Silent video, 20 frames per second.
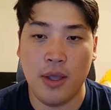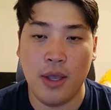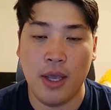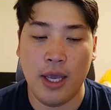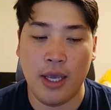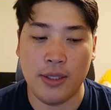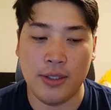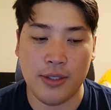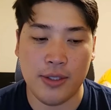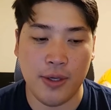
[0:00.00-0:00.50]

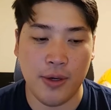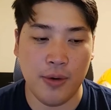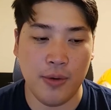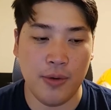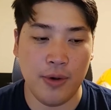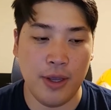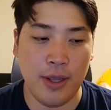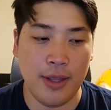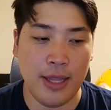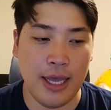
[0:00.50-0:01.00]
And
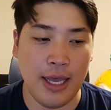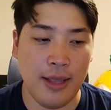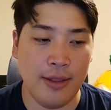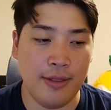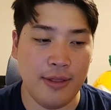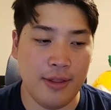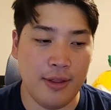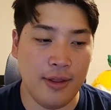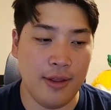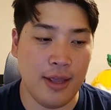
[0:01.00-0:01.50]
so, in the
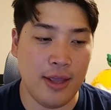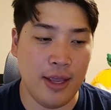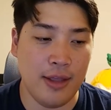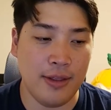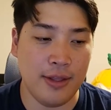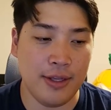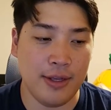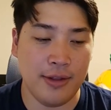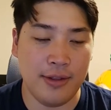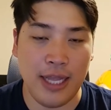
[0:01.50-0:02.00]
in, in
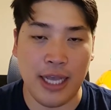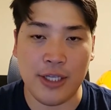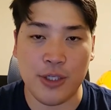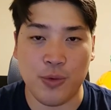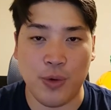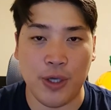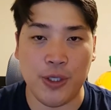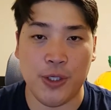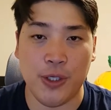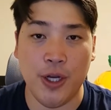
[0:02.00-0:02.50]
the next
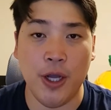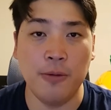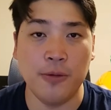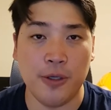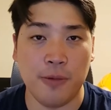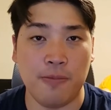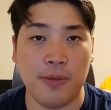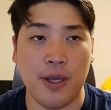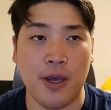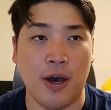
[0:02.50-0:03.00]
question up
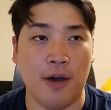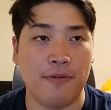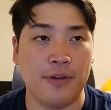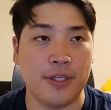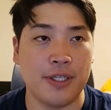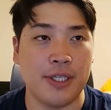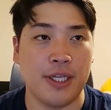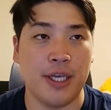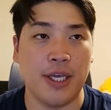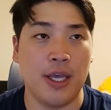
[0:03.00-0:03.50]
should be
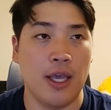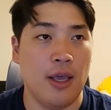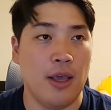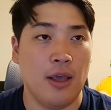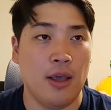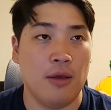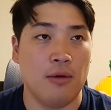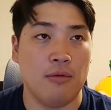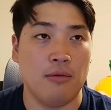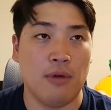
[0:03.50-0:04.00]
obviously,
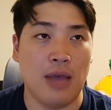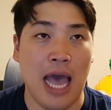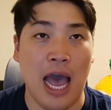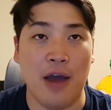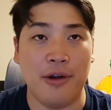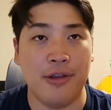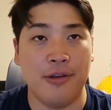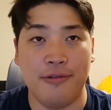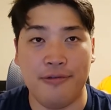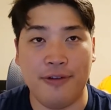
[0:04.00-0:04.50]

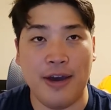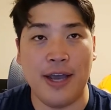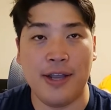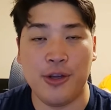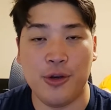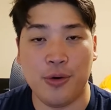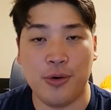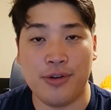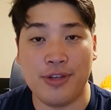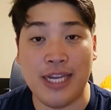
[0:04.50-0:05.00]
how do you
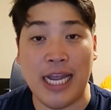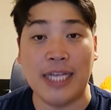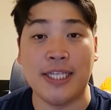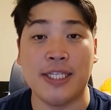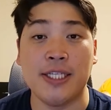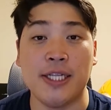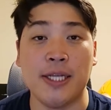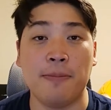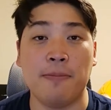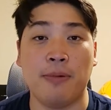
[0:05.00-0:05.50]
find your
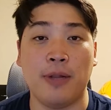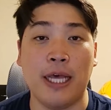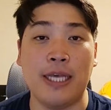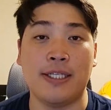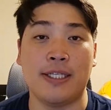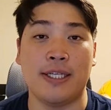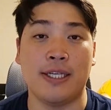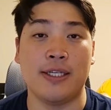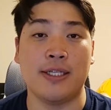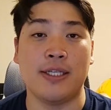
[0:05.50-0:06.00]
desolate
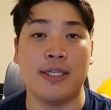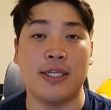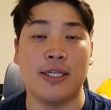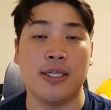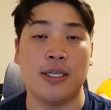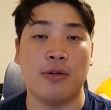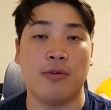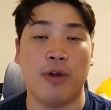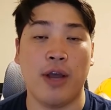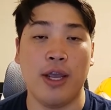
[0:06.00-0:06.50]
places,
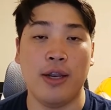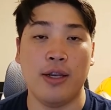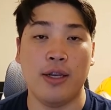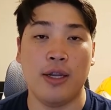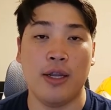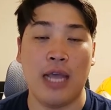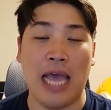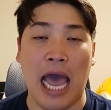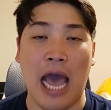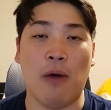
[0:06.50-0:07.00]
right?
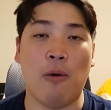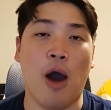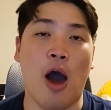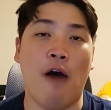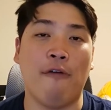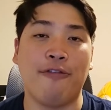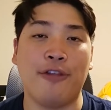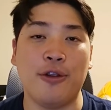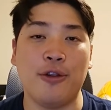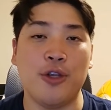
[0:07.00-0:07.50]
How
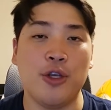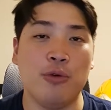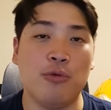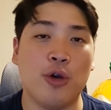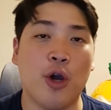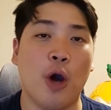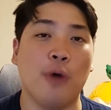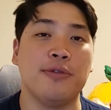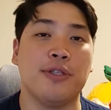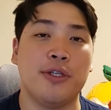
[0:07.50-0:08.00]
often do you
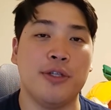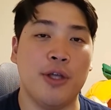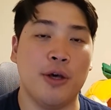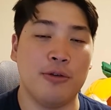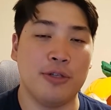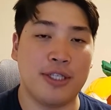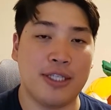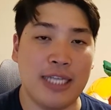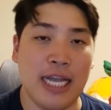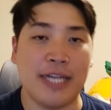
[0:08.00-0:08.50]
go to
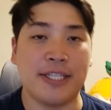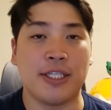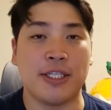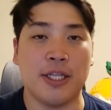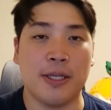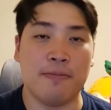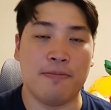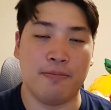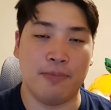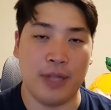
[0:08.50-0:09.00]
those
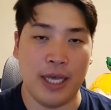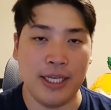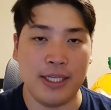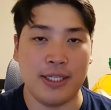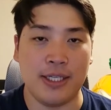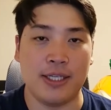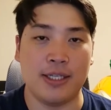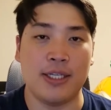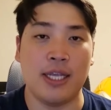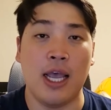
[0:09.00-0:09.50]
desolate
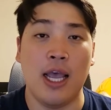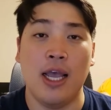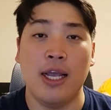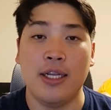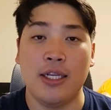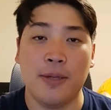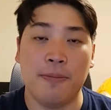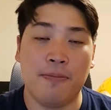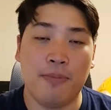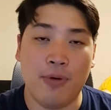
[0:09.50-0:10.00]
places
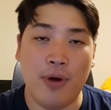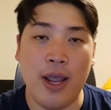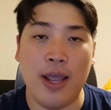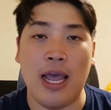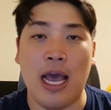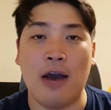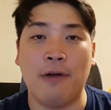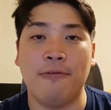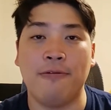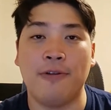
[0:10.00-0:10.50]
to pray?
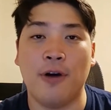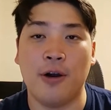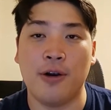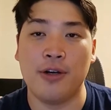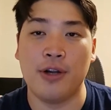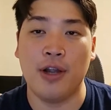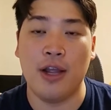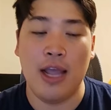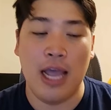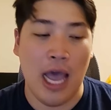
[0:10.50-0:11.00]
How
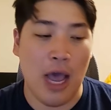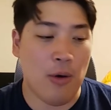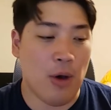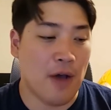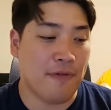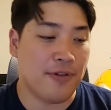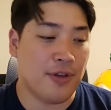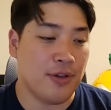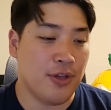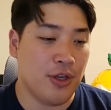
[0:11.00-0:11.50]
far? How
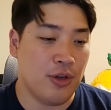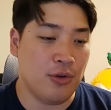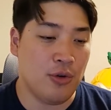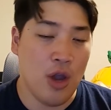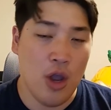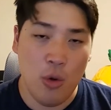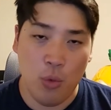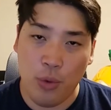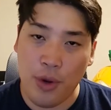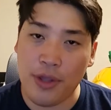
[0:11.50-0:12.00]
often do you
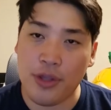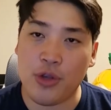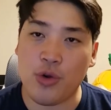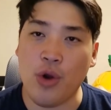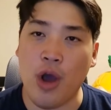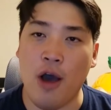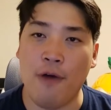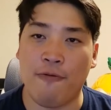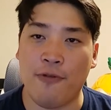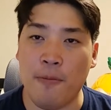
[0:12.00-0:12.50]

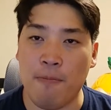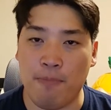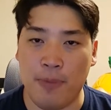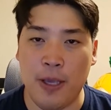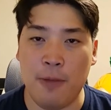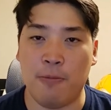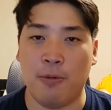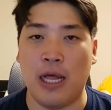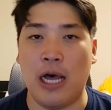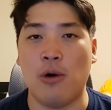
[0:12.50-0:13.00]
withdraw from
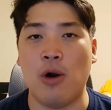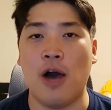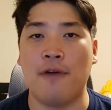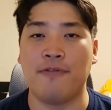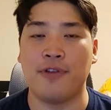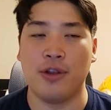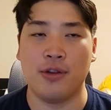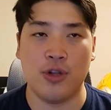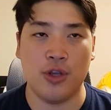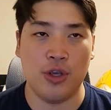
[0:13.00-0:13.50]
people? How
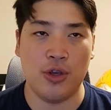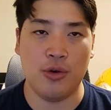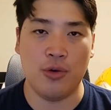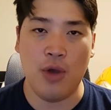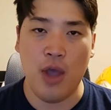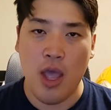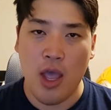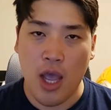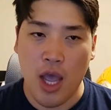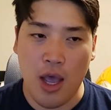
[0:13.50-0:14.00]
often do you
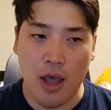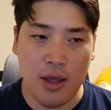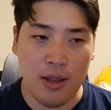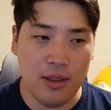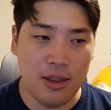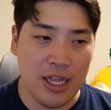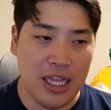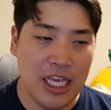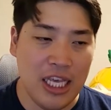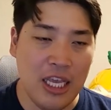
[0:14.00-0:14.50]
uh,
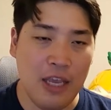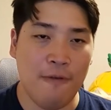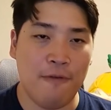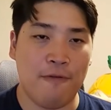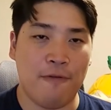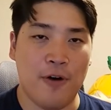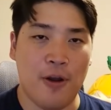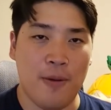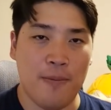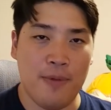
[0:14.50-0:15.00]
leave
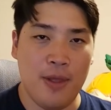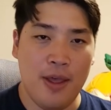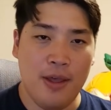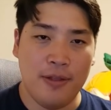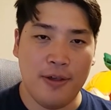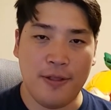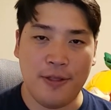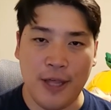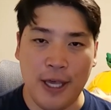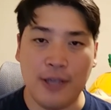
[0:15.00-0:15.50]
from
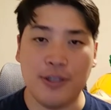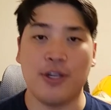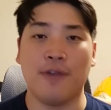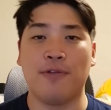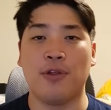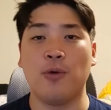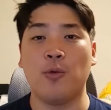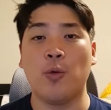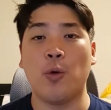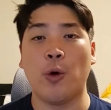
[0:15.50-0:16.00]
the things of
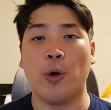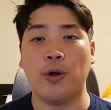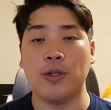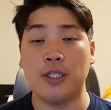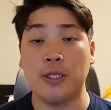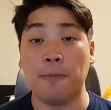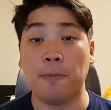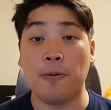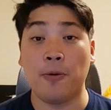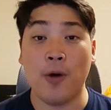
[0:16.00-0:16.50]
the world
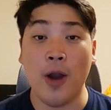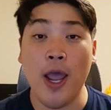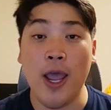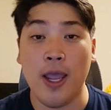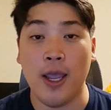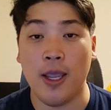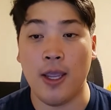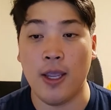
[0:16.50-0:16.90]
to pray?